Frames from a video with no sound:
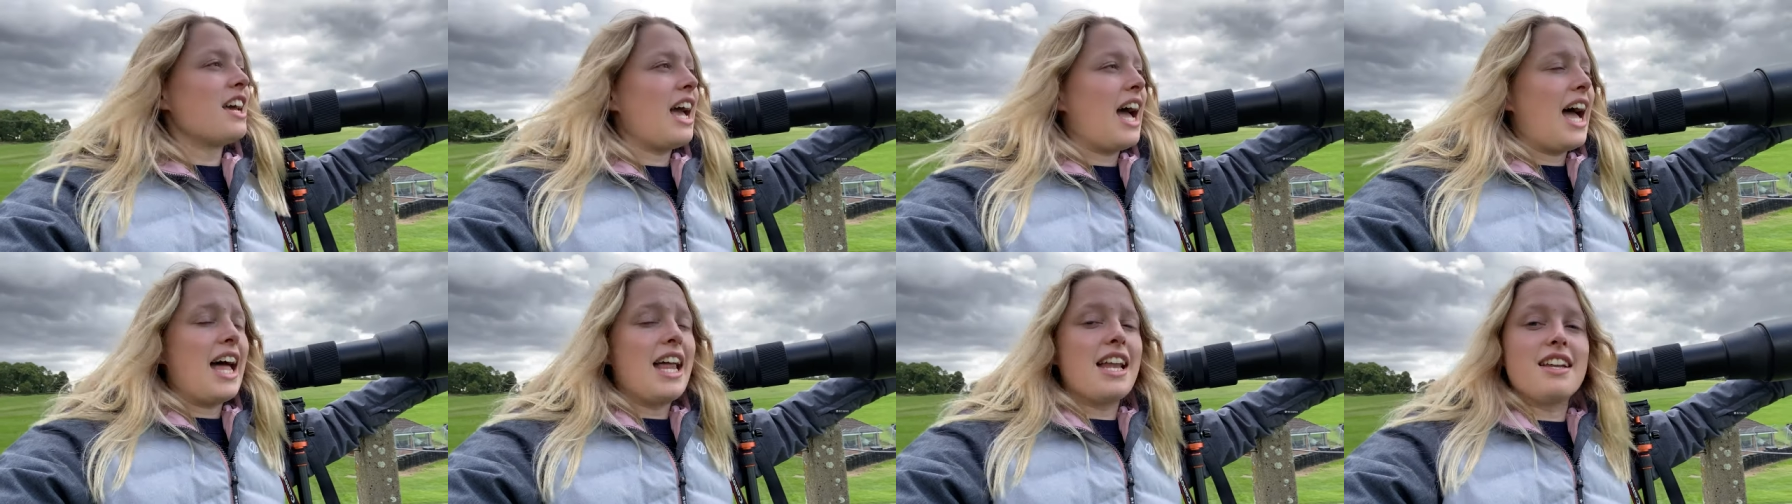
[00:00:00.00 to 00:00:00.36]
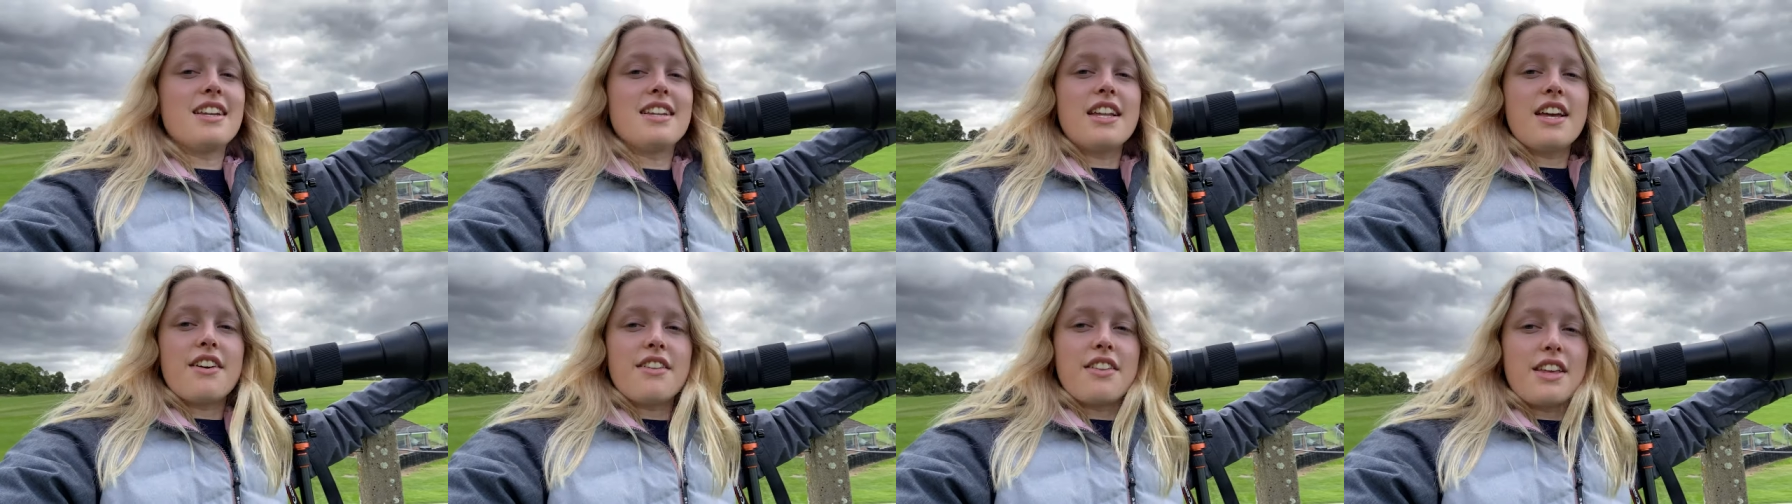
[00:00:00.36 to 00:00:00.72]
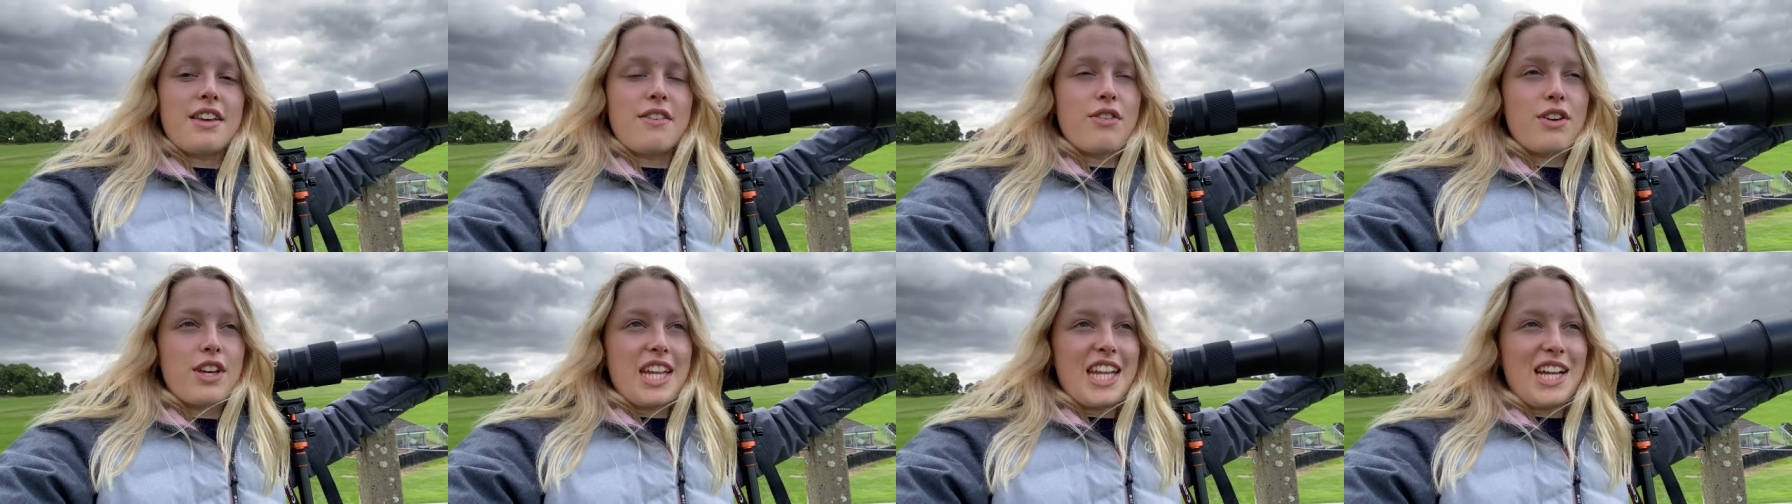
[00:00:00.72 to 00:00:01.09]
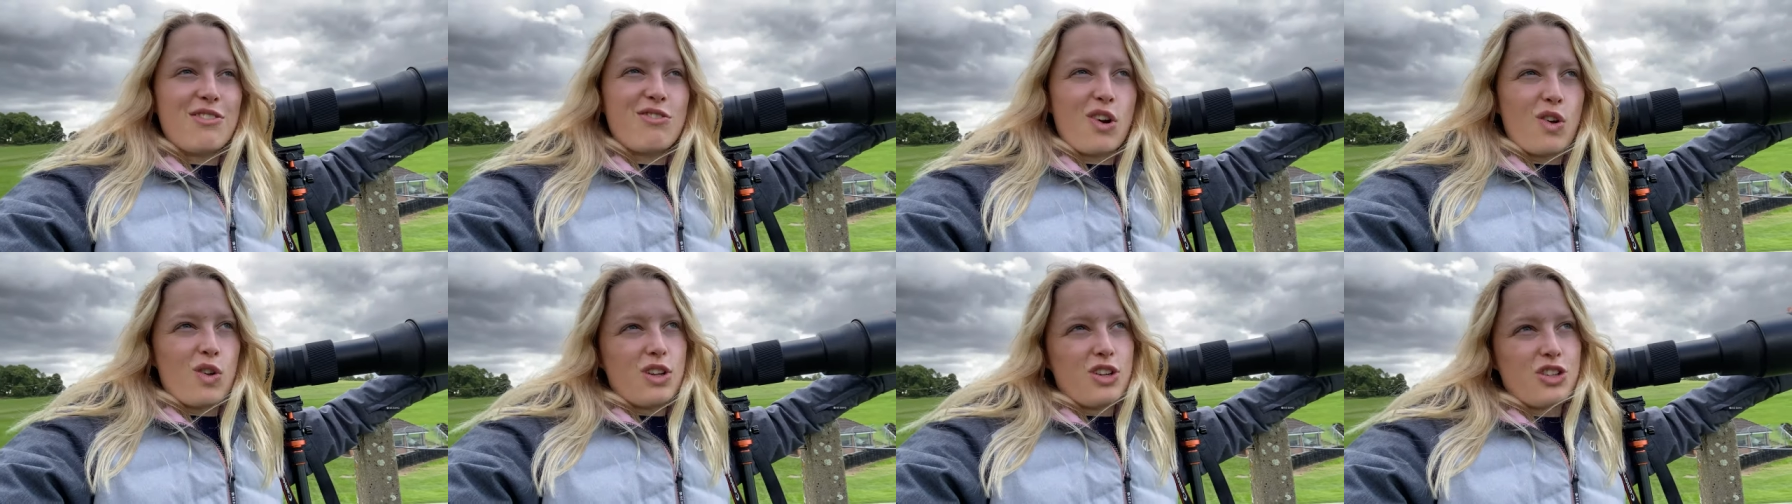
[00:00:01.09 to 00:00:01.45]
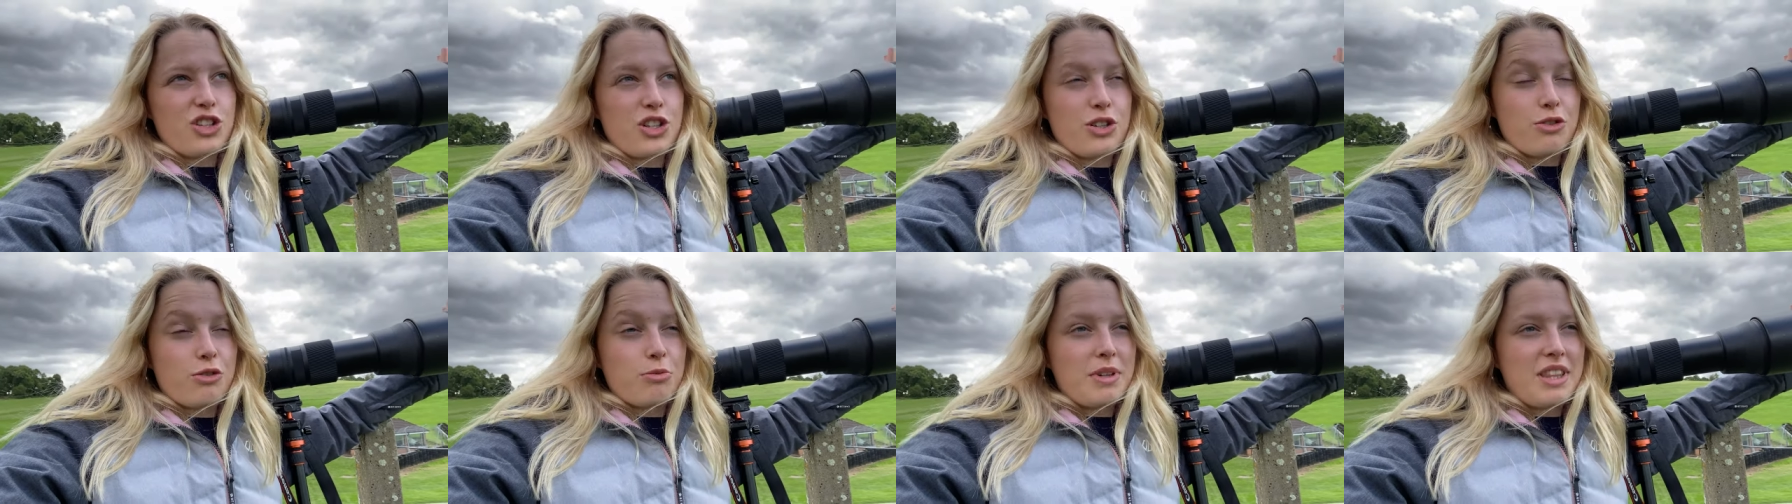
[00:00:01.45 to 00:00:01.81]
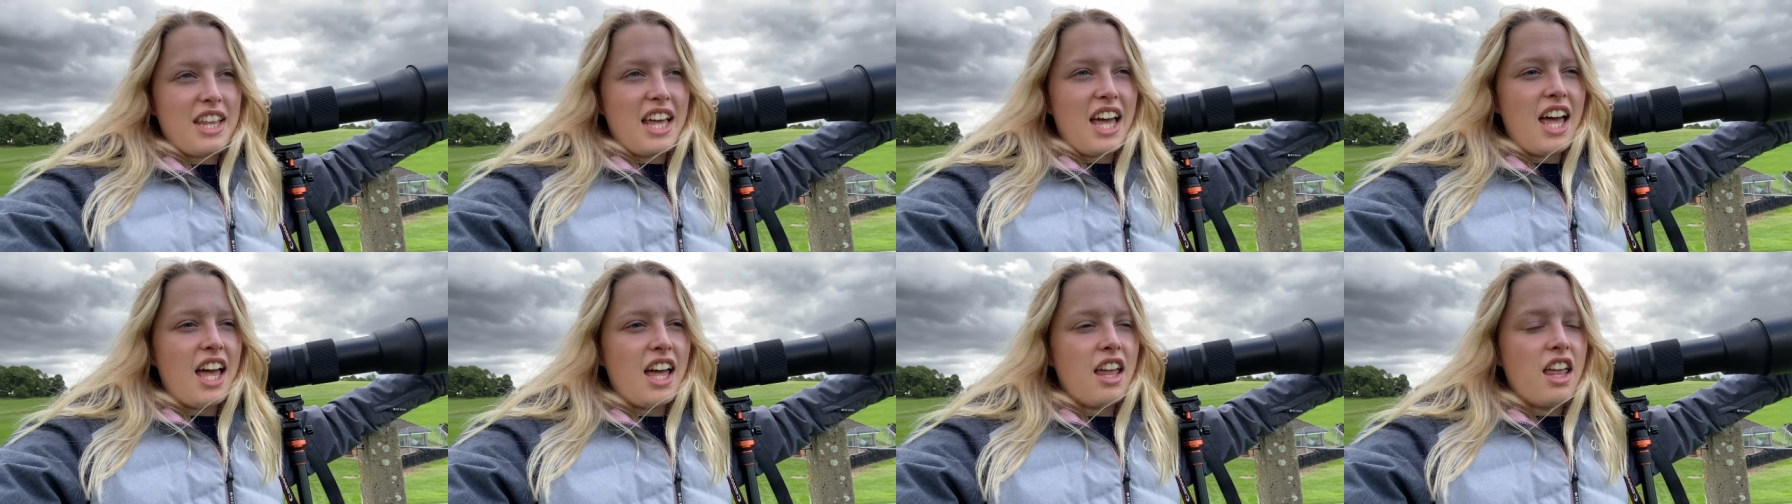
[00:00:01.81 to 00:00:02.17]
and I think if you're going to get rolling shutter it'll be
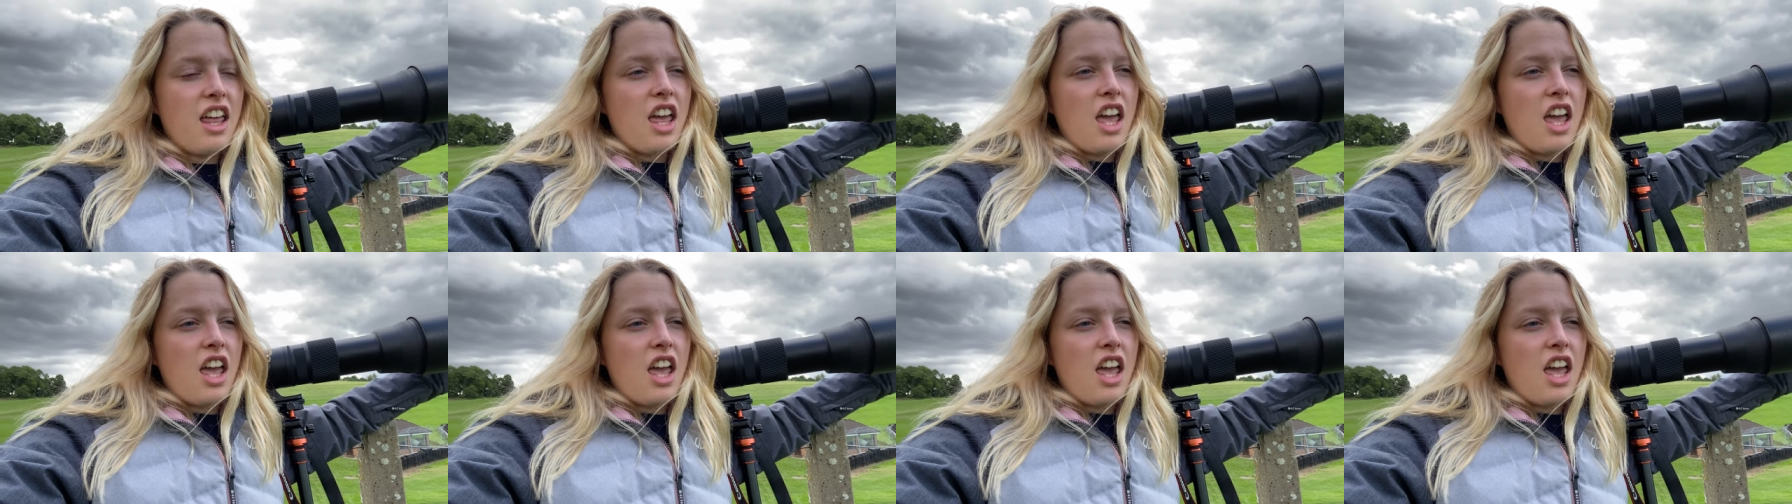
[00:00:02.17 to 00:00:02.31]
there